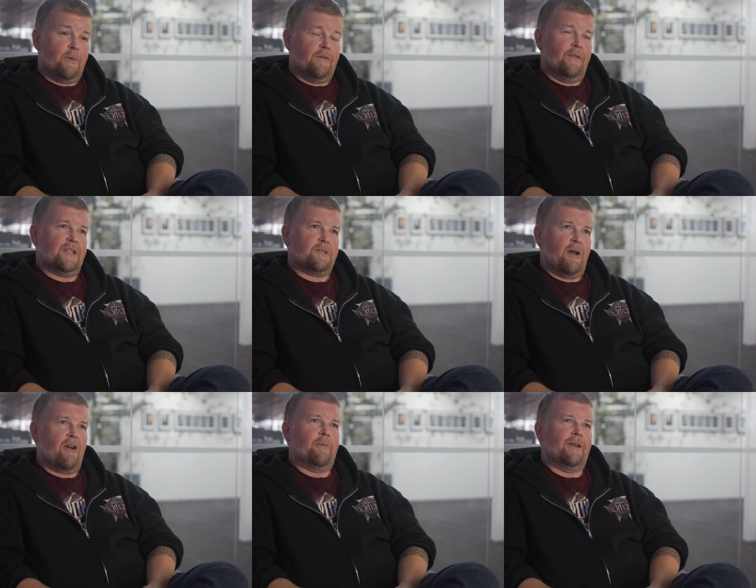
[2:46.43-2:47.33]
a bit of an
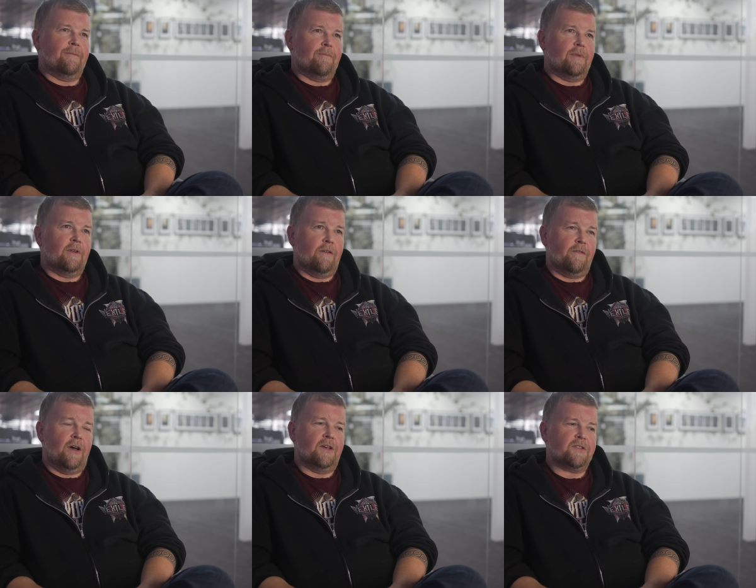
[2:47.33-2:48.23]
experiment at
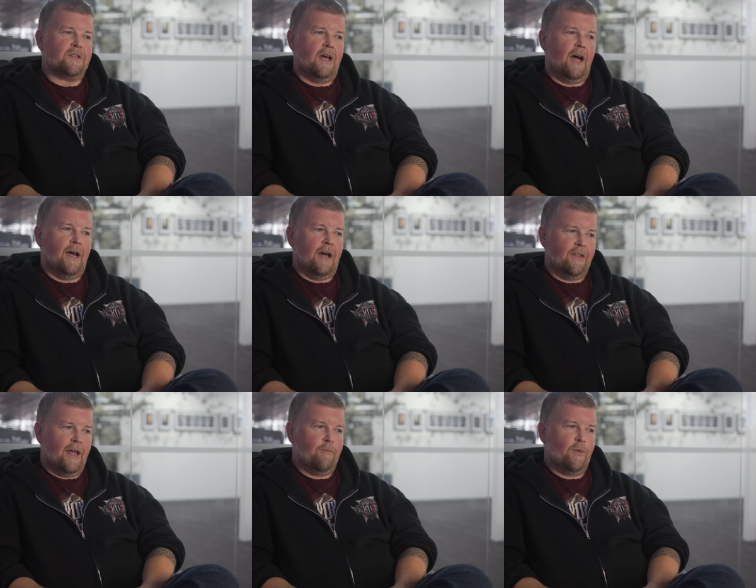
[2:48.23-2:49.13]
first,
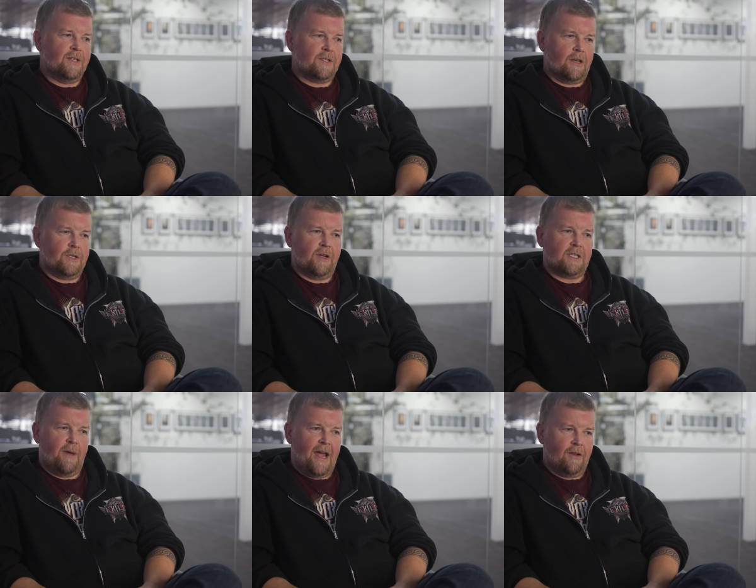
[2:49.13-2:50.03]
and then we started to
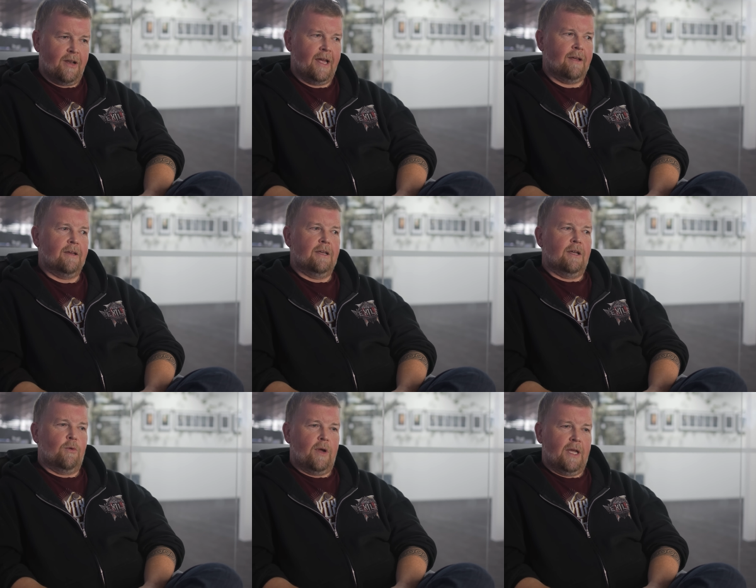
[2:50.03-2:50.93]
expand on it.
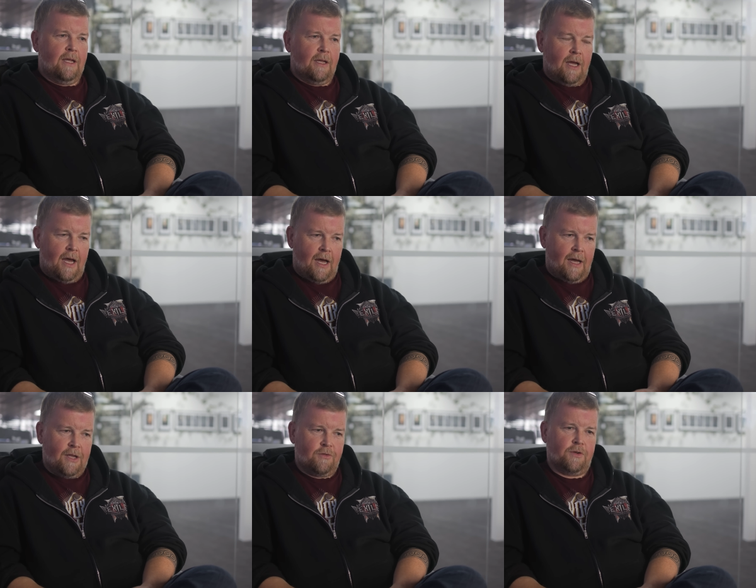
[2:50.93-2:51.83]
We
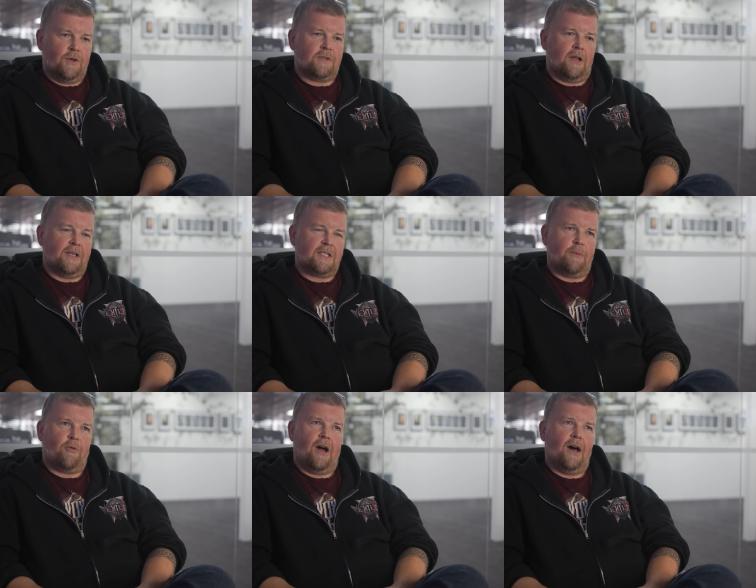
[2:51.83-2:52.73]
introduced like separate